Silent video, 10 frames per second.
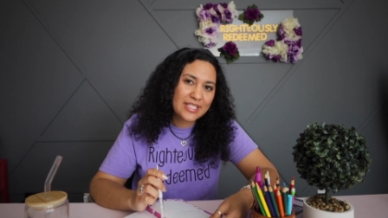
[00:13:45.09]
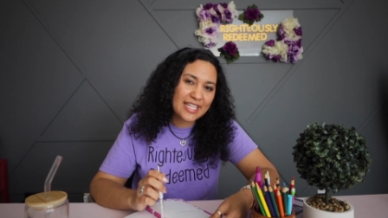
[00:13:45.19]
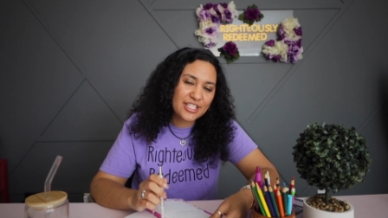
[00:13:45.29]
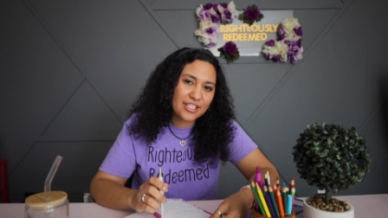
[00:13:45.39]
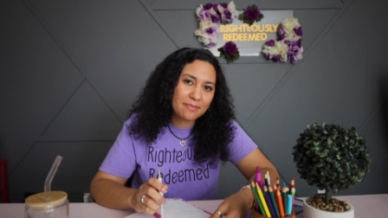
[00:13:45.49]

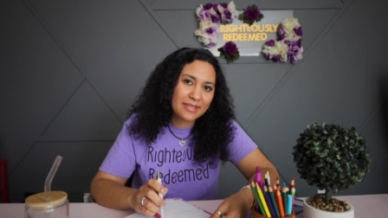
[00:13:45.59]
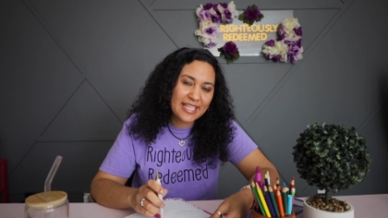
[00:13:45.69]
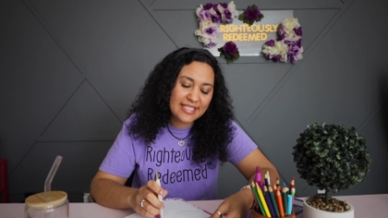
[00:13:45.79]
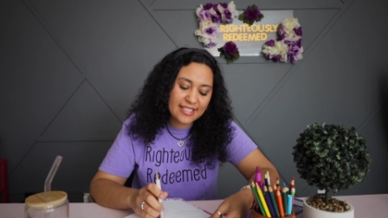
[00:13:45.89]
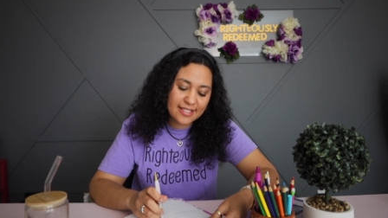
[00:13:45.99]
That's a good
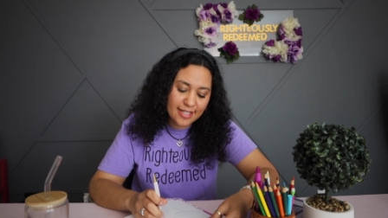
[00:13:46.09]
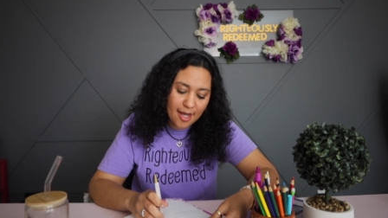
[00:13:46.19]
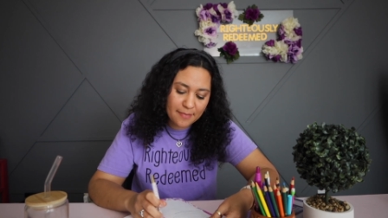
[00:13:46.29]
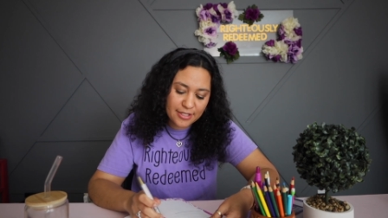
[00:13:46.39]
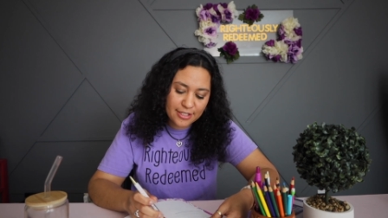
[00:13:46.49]
place to
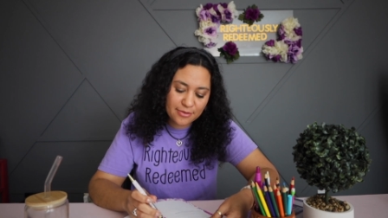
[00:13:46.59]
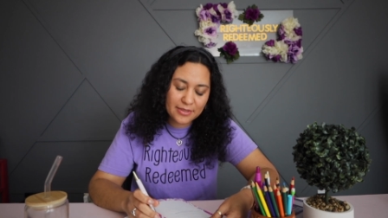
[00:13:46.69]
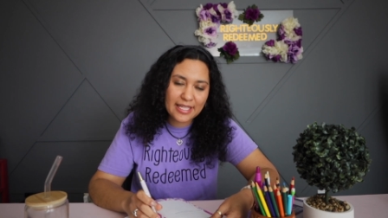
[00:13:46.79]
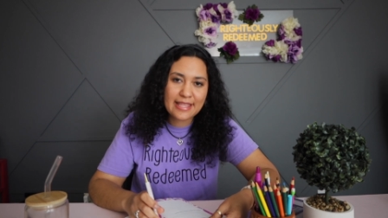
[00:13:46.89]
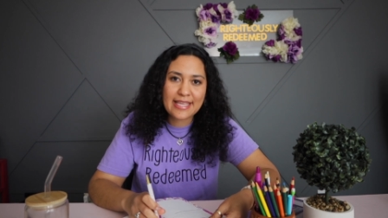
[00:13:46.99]
stop and just
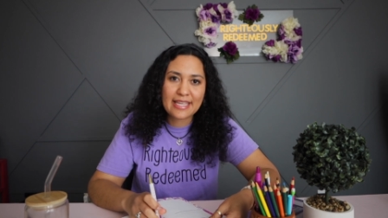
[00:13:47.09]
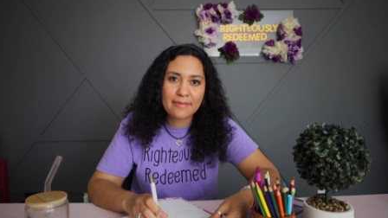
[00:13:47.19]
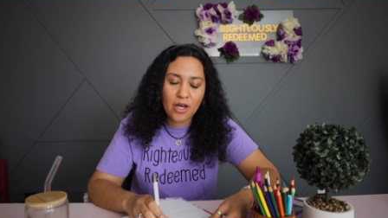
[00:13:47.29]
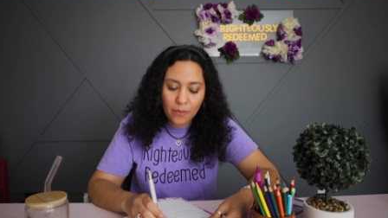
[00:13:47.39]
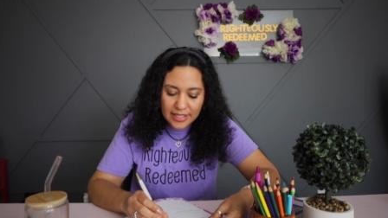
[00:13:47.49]
really think
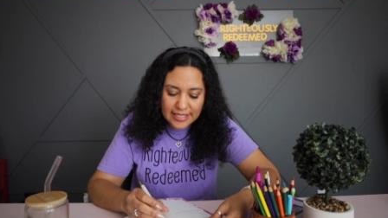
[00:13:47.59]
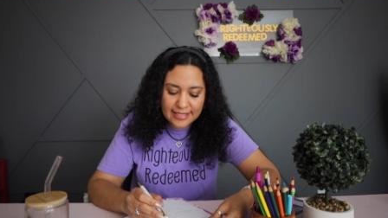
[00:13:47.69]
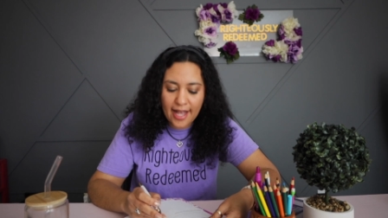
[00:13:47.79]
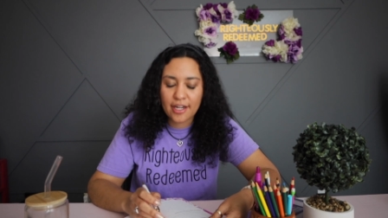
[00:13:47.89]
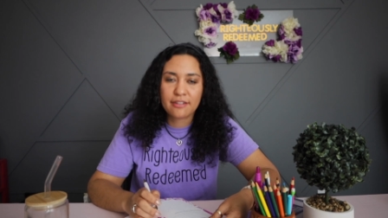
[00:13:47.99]
about what does
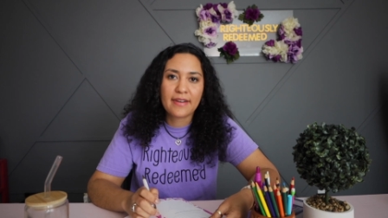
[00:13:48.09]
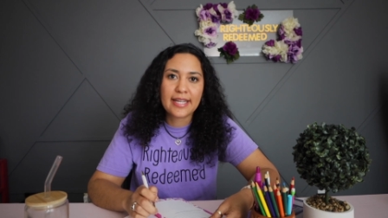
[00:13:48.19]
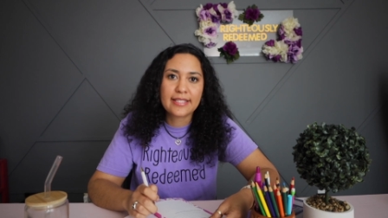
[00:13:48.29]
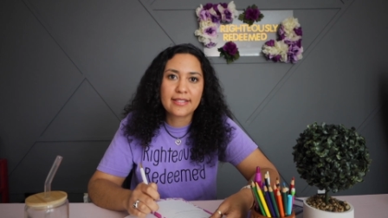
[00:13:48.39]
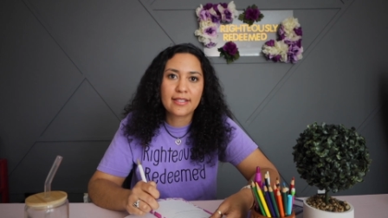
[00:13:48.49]

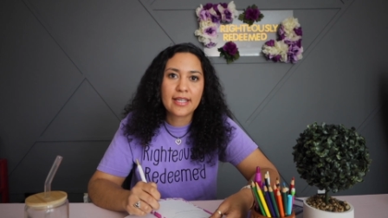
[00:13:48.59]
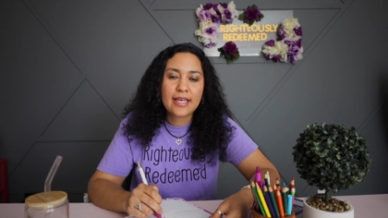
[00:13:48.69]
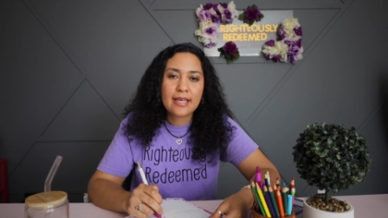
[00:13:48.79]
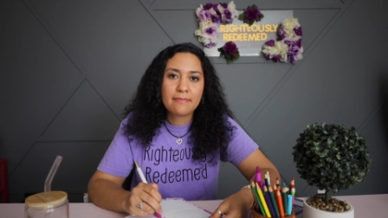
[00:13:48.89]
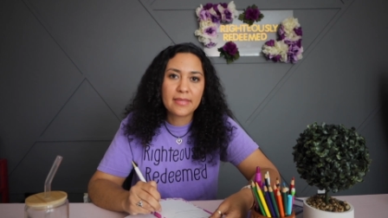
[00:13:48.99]
sacrifice
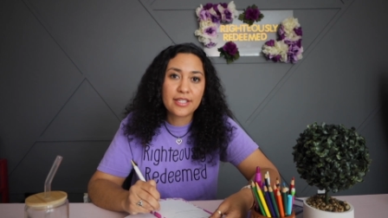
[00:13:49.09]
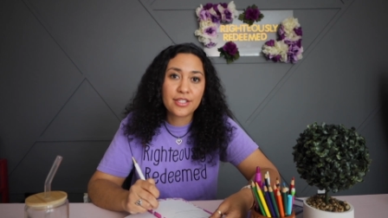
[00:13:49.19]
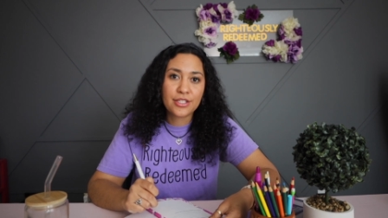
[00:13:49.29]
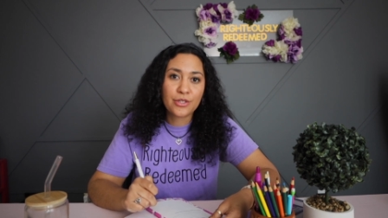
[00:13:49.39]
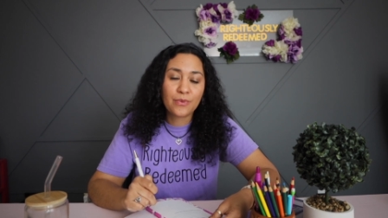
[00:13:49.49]
mean
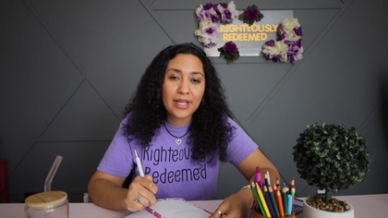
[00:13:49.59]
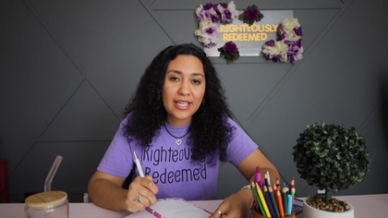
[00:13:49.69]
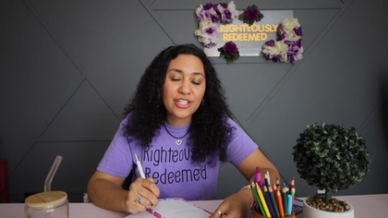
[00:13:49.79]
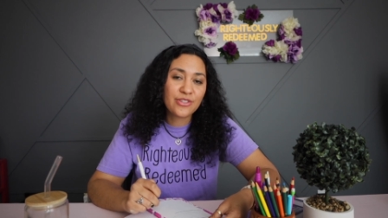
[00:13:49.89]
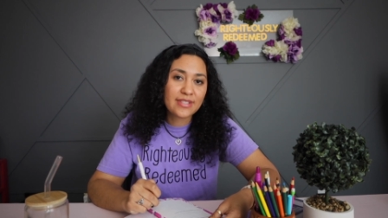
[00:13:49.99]
to you? What
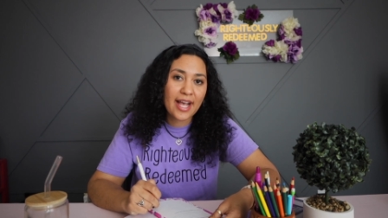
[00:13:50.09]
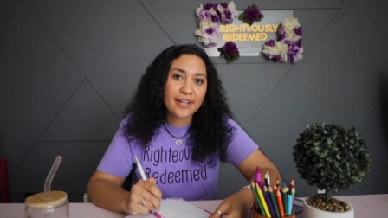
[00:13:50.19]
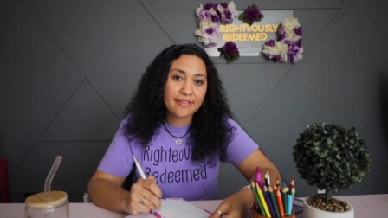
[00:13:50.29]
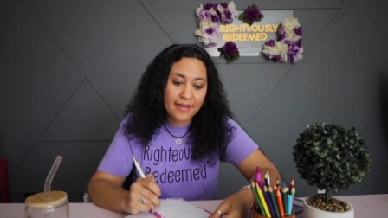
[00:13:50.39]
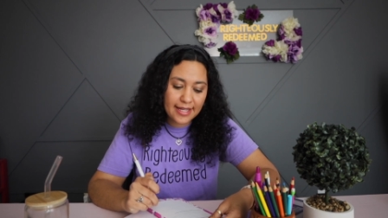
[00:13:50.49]
can you
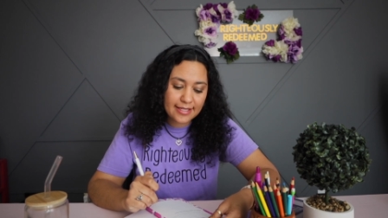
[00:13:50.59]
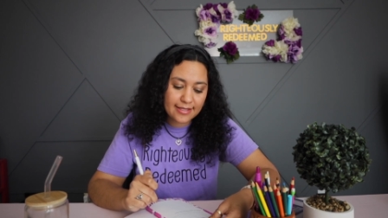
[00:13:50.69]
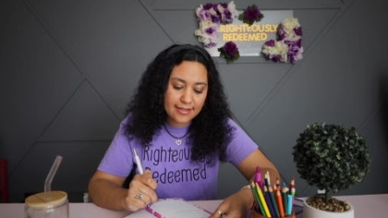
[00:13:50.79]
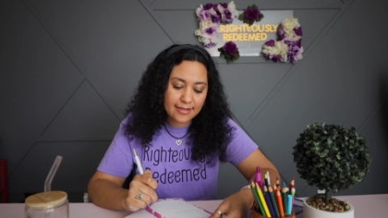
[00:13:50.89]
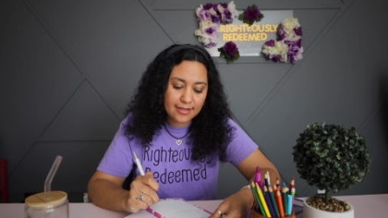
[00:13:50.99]

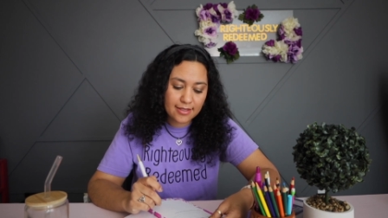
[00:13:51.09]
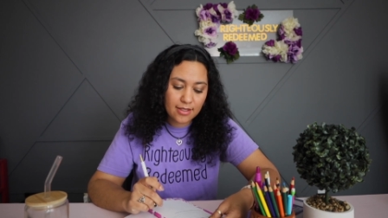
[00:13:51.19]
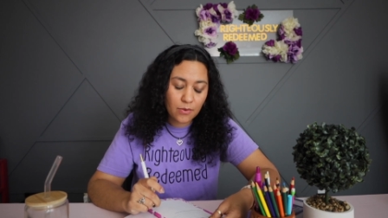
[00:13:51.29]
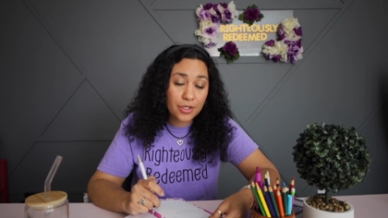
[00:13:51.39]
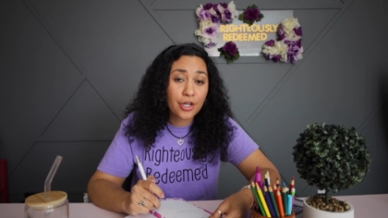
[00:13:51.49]
sacrifice?
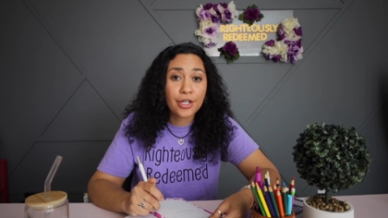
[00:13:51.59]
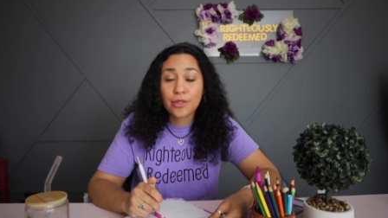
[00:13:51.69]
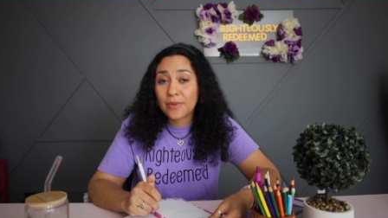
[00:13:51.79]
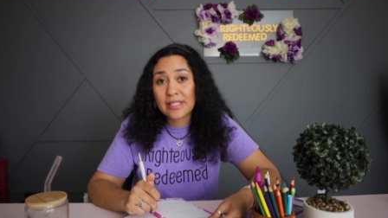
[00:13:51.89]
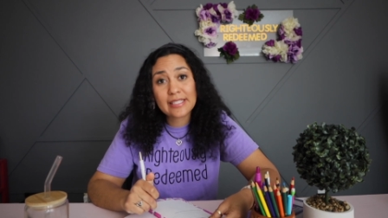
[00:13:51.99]
What are
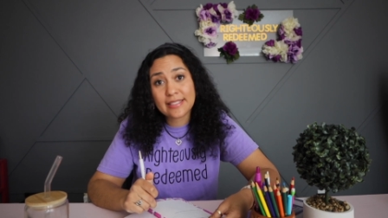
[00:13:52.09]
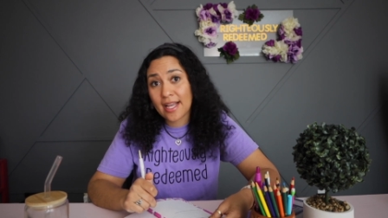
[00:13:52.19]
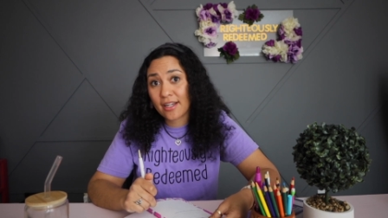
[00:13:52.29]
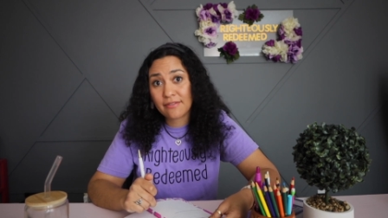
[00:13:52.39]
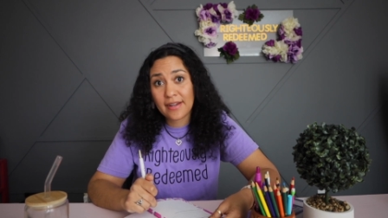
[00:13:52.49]
you willing to
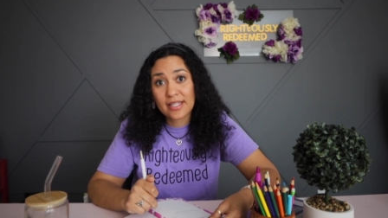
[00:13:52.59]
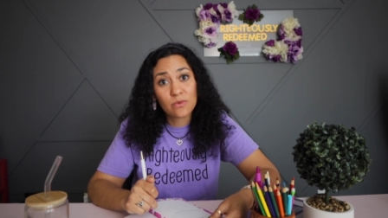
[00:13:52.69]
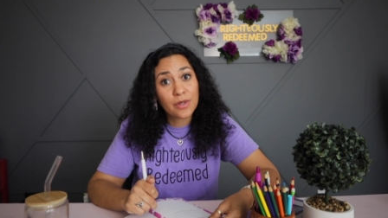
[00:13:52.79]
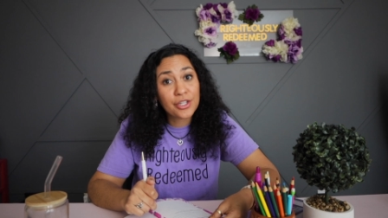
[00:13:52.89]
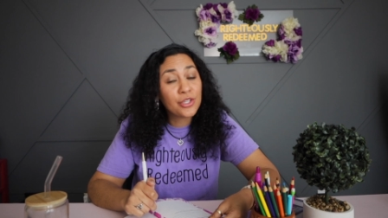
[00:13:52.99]
sacrifice?
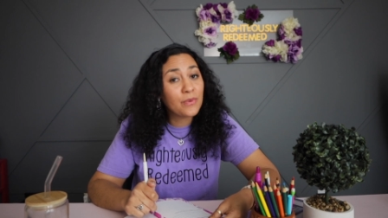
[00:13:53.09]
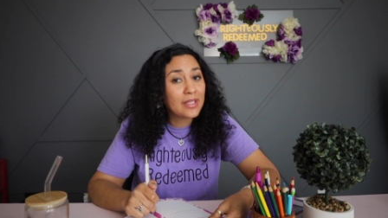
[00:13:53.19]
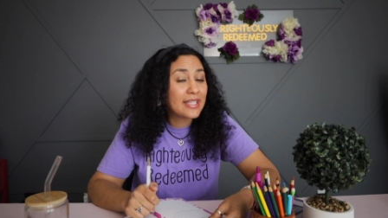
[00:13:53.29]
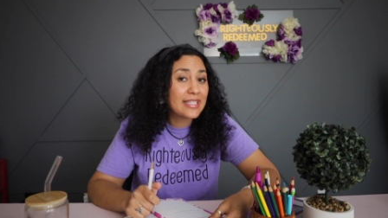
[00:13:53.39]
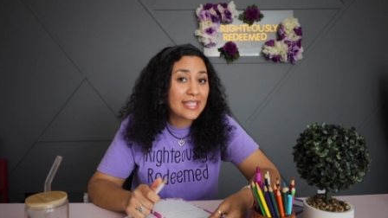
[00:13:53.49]
What are you
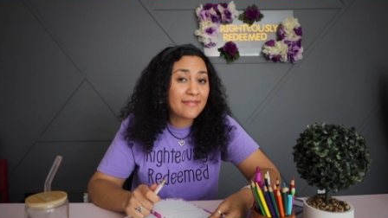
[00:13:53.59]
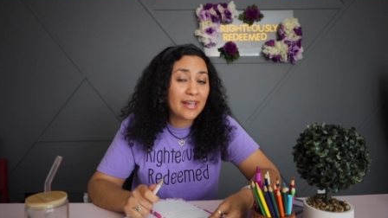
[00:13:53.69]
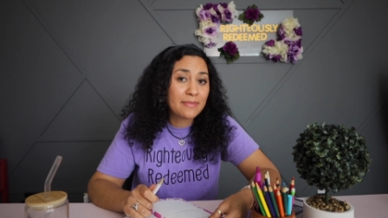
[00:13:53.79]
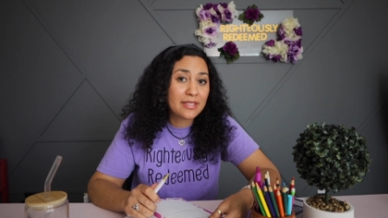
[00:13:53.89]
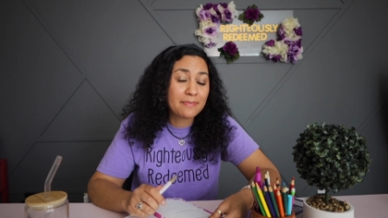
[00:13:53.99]
willing to give
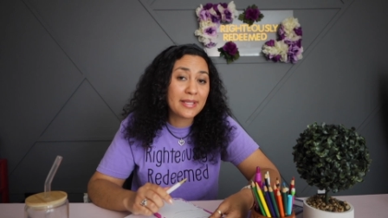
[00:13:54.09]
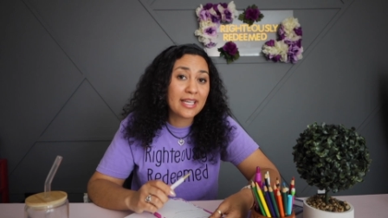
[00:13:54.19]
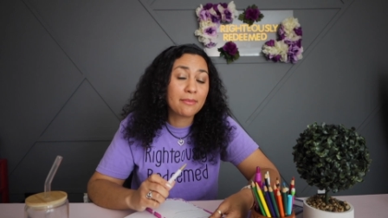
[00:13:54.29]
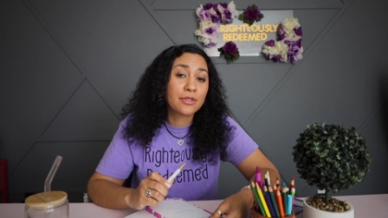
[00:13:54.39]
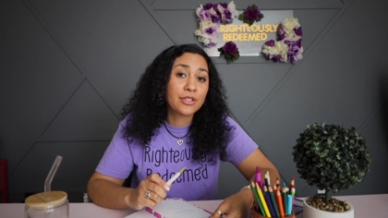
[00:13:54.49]
up to
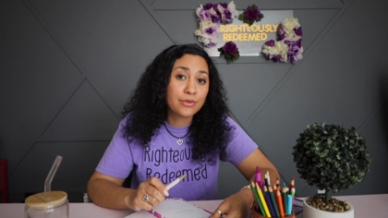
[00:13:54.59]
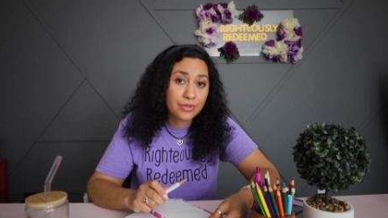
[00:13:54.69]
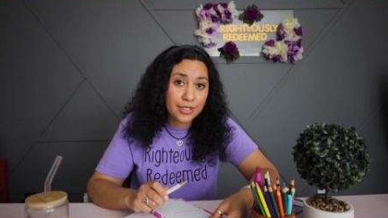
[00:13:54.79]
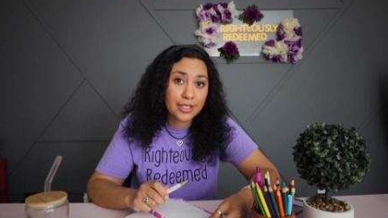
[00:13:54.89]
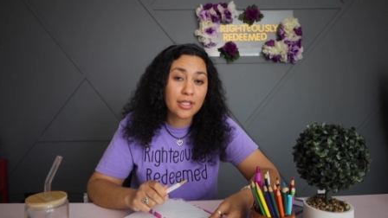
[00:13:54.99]
become
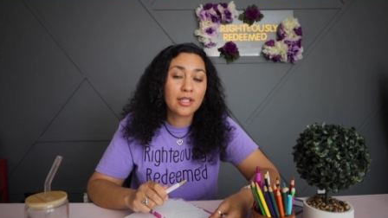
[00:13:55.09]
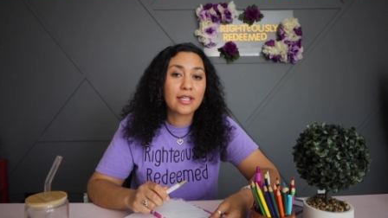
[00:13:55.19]
closer